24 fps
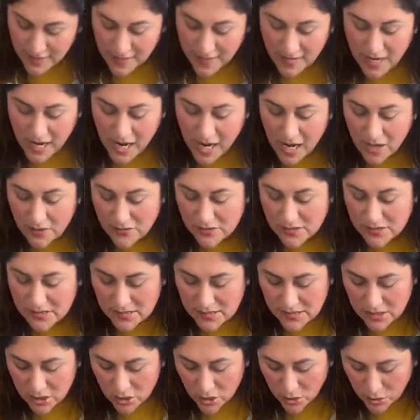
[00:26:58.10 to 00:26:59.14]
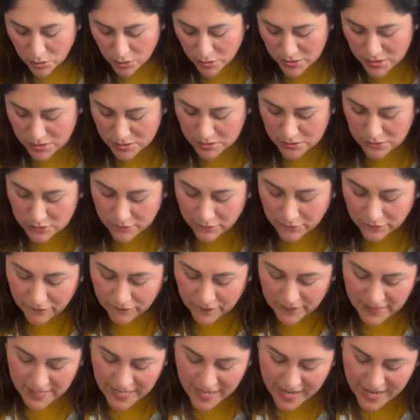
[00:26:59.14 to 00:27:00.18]
the house is going to
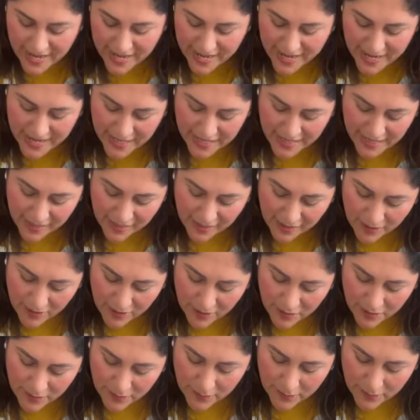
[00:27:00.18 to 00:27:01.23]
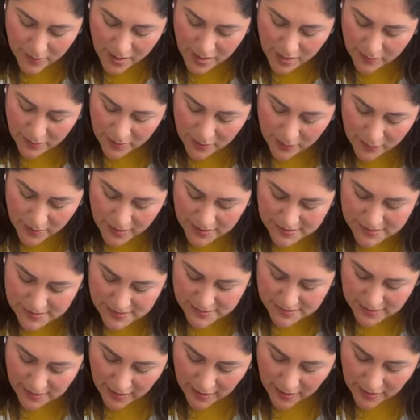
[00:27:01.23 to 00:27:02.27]
fly. Oh, wow, it
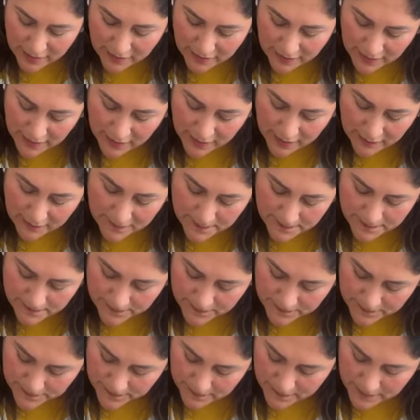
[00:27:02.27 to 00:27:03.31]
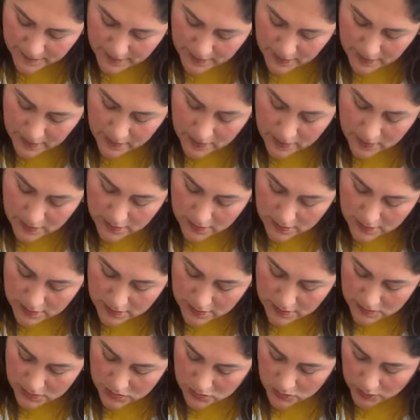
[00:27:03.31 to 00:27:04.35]
was scary.
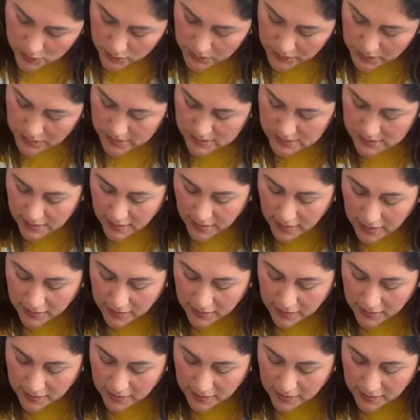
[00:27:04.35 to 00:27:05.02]
Super